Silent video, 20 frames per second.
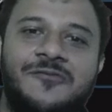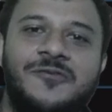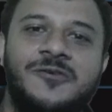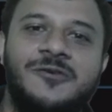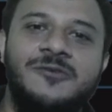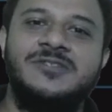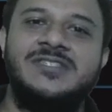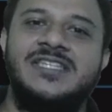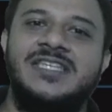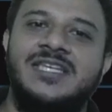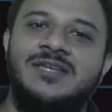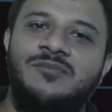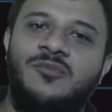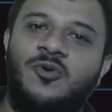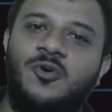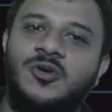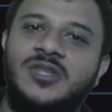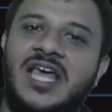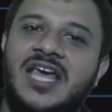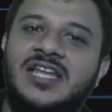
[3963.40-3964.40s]
you see
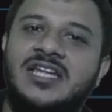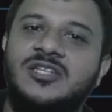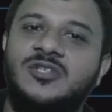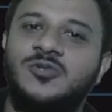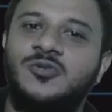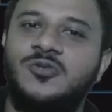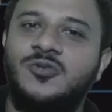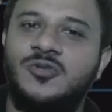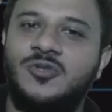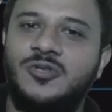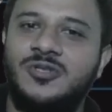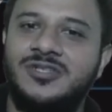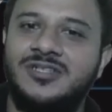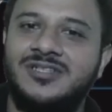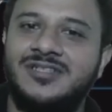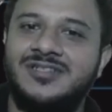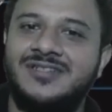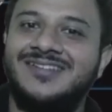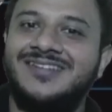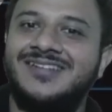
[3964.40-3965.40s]
more than a
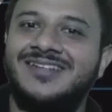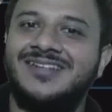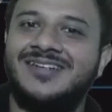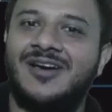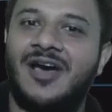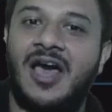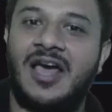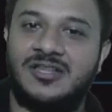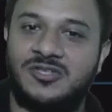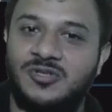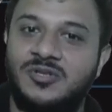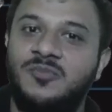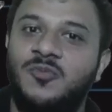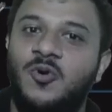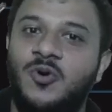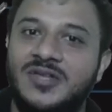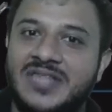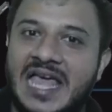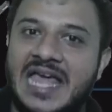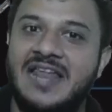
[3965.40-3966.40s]
2, actually
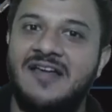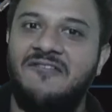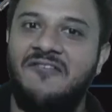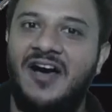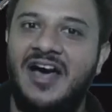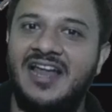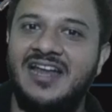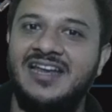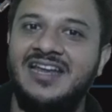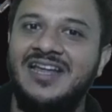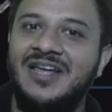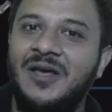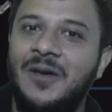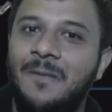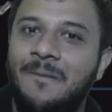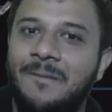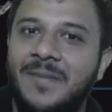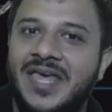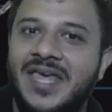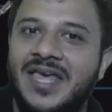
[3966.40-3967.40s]
more than a 1,
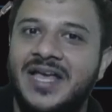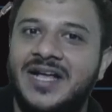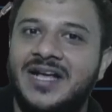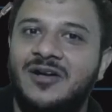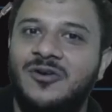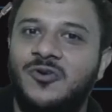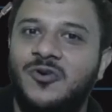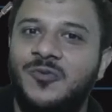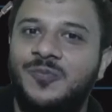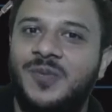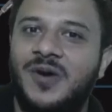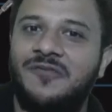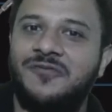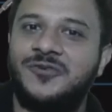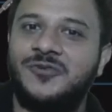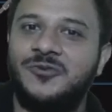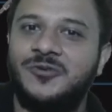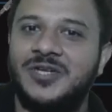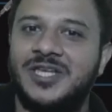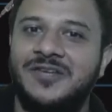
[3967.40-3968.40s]
make a group
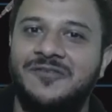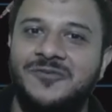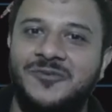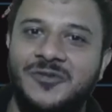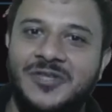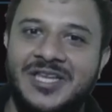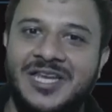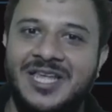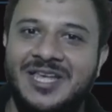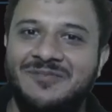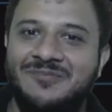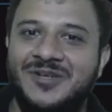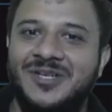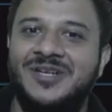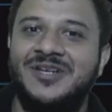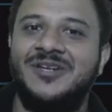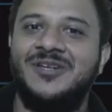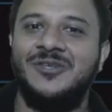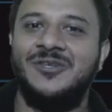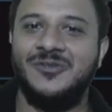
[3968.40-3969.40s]
of 2, give to the neighbor.
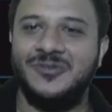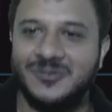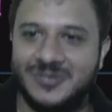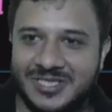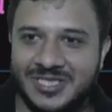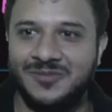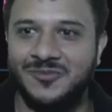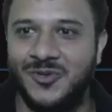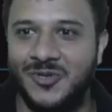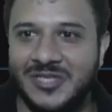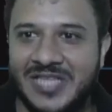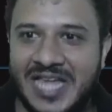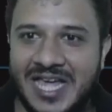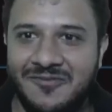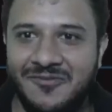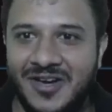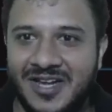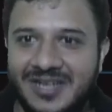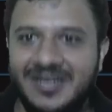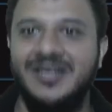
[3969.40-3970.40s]
You see more than
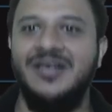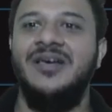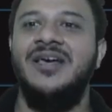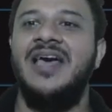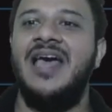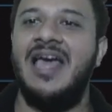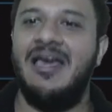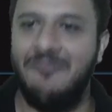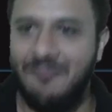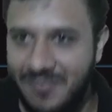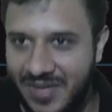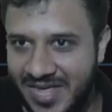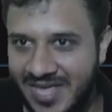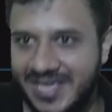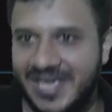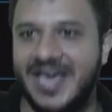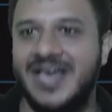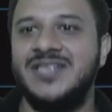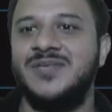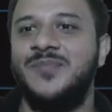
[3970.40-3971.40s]
1, make
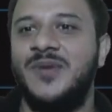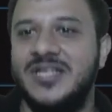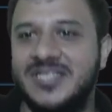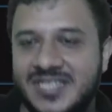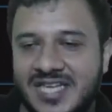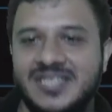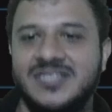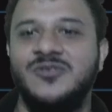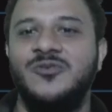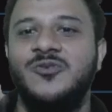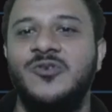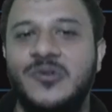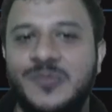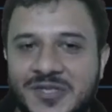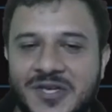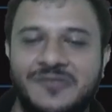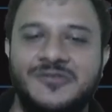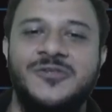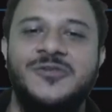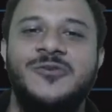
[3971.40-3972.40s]
as much as groups
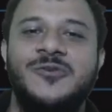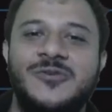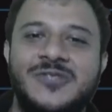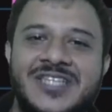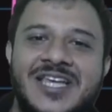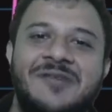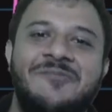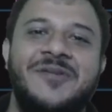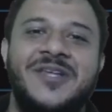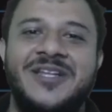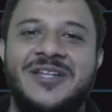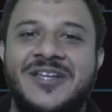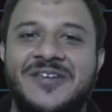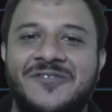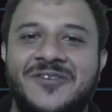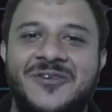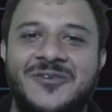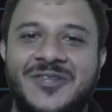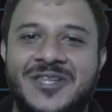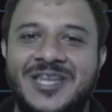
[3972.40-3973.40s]
of 2's and give
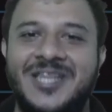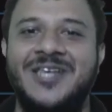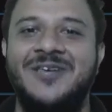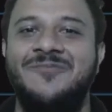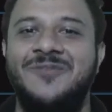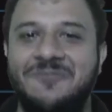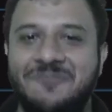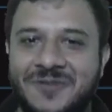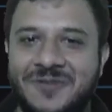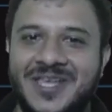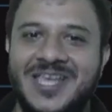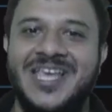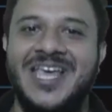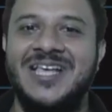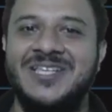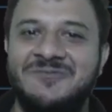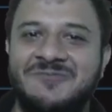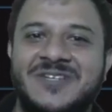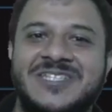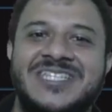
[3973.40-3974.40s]
it to the neighbor. Make
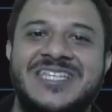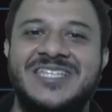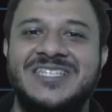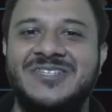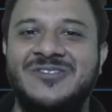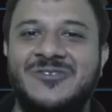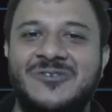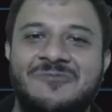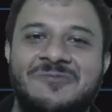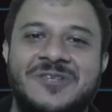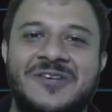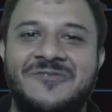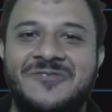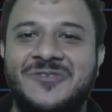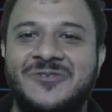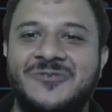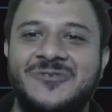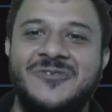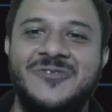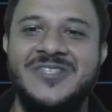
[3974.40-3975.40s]
as much as groups of
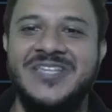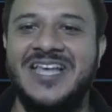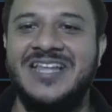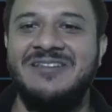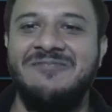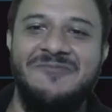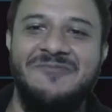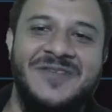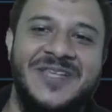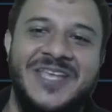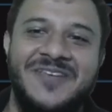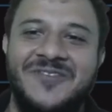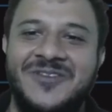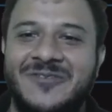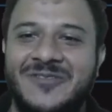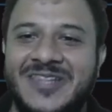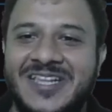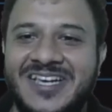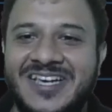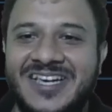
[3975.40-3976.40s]
2's and give it
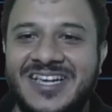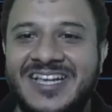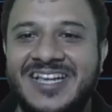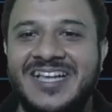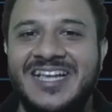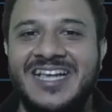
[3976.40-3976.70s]
to the